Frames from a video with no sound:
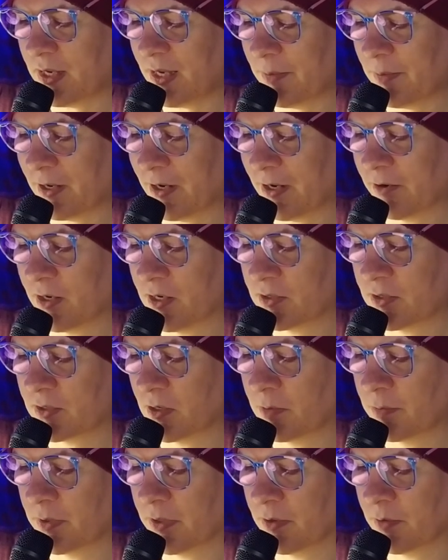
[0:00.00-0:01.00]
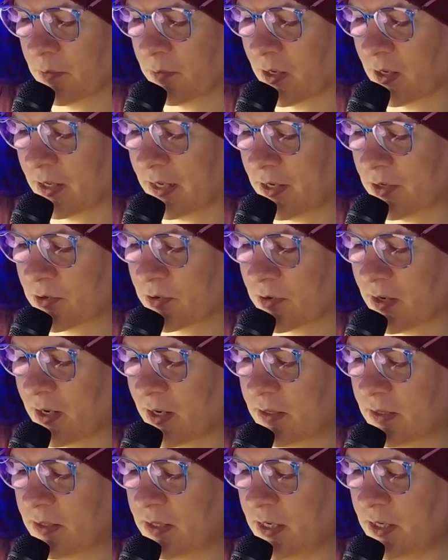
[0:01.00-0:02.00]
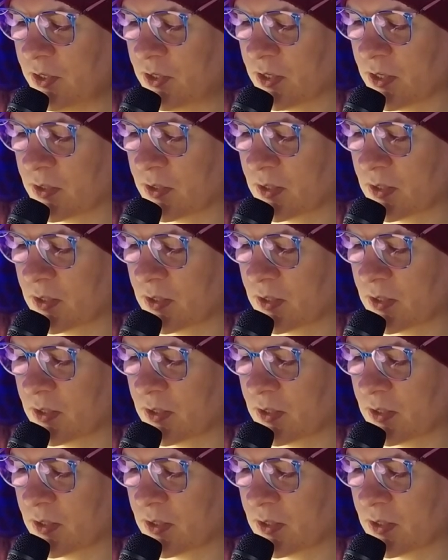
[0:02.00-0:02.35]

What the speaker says: our eyes open while he tried to teach us the